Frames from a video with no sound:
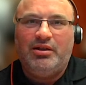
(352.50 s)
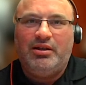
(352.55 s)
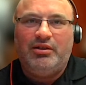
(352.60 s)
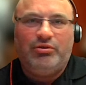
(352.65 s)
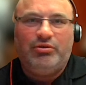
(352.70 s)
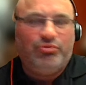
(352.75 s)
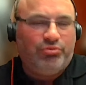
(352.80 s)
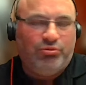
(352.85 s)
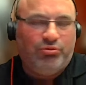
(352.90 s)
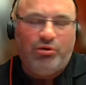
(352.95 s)

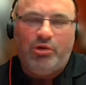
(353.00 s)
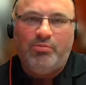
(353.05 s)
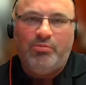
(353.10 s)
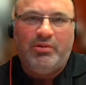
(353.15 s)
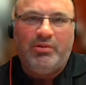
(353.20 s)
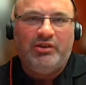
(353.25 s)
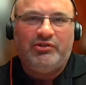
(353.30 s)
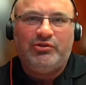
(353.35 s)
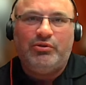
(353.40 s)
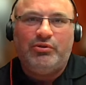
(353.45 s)
throughout my
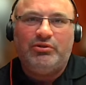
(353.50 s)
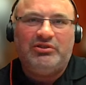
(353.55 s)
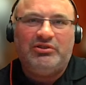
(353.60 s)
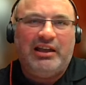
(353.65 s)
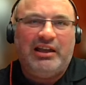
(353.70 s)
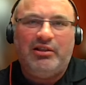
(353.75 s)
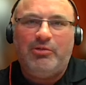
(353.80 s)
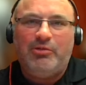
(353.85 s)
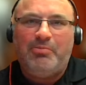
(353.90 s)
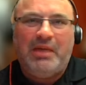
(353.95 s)
soul
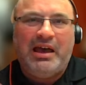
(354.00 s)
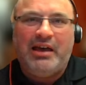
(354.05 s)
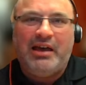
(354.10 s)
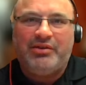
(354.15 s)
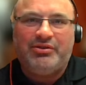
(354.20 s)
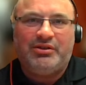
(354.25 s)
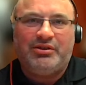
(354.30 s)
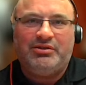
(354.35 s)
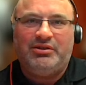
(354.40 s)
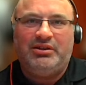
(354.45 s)

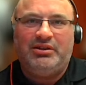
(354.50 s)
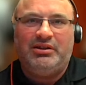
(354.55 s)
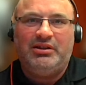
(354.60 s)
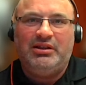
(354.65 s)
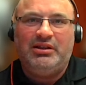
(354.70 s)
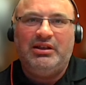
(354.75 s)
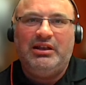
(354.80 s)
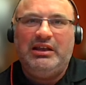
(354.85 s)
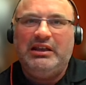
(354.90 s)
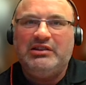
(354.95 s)
telepathically,
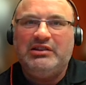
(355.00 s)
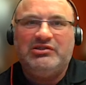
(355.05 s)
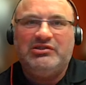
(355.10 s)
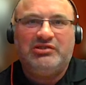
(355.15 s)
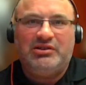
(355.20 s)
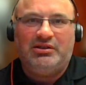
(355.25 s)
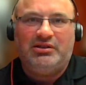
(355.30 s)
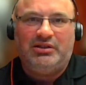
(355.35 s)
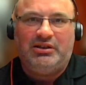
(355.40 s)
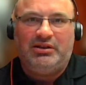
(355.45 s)

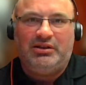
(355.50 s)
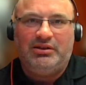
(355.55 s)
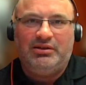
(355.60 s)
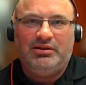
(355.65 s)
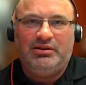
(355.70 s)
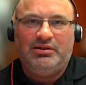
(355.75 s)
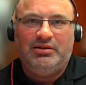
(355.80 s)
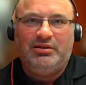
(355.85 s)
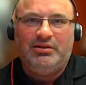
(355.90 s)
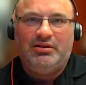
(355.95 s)
instantly,
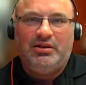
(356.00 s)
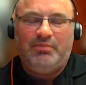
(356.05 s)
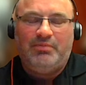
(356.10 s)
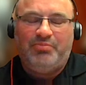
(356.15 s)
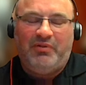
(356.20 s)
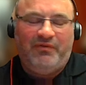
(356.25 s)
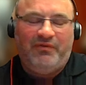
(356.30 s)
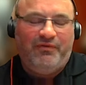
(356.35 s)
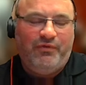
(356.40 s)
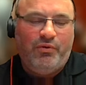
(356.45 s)

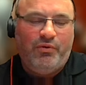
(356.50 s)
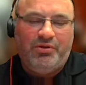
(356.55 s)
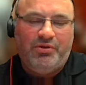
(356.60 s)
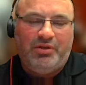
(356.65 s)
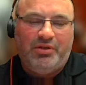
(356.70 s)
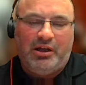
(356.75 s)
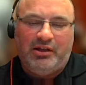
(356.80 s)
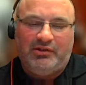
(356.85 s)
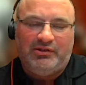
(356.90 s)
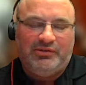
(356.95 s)
before
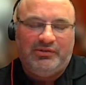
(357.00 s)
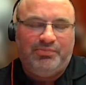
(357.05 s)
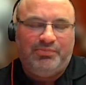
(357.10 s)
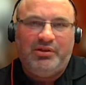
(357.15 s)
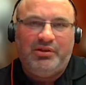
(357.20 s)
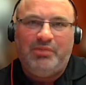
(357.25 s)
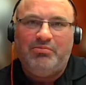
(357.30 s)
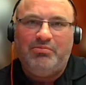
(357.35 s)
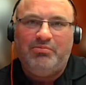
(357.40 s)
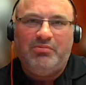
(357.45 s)
a
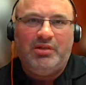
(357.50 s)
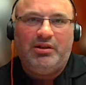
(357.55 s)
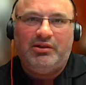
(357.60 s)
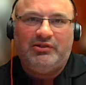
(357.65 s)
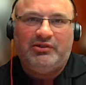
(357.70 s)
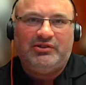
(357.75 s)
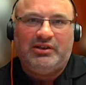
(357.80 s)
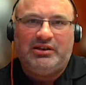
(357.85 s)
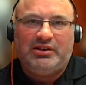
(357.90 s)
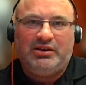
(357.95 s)
split
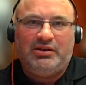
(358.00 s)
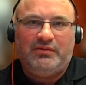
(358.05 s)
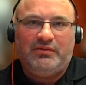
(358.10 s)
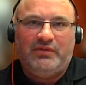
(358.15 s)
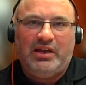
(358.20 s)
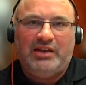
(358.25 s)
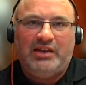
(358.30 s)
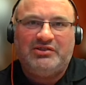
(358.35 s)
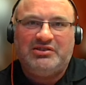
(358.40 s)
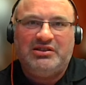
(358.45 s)
millisecond of
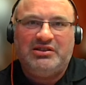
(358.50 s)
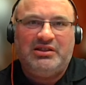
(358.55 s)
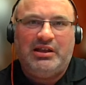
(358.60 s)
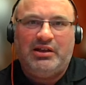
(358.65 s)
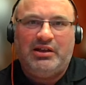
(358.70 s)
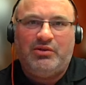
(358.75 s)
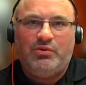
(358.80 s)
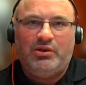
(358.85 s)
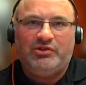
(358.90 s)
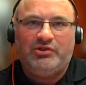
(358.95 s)
asking
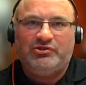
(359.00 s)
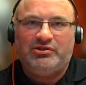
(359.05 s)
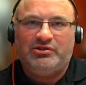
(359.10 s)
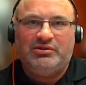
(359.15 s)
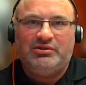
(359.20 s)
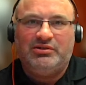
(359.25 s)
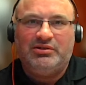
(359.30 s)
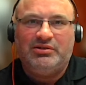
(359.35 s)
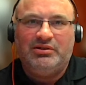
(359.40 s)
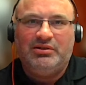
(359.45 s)
that question.
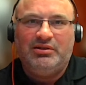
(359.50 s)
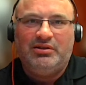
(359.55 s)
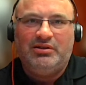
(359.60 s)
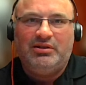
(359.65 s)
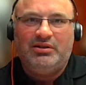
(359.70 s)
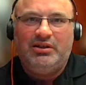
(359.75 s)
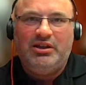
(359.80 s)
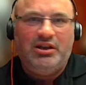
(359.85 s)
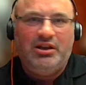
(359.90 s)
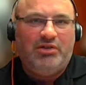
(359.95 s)

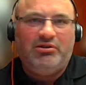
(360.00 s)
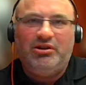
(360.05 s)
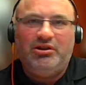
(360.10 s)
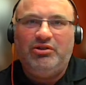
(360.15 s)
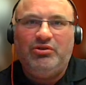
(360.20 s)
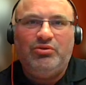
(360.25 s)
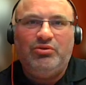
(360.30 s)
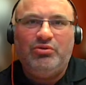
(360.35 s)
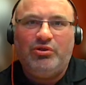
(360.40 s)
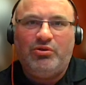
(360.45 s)
He already
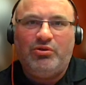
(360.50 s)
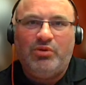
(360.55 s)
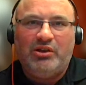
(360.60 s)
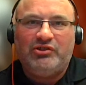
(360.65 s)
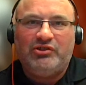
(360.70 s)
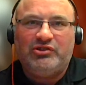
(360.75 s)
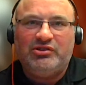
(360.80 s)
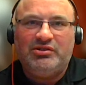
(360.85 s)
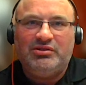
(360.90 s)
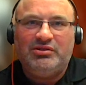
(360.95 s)
knew the
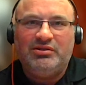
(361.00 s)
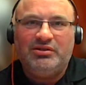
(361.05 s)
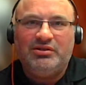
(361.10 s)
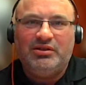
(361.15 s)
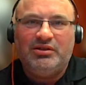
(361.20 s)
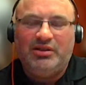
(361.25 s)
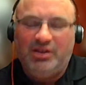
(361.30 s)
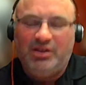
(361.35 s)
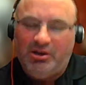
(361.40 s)
question. He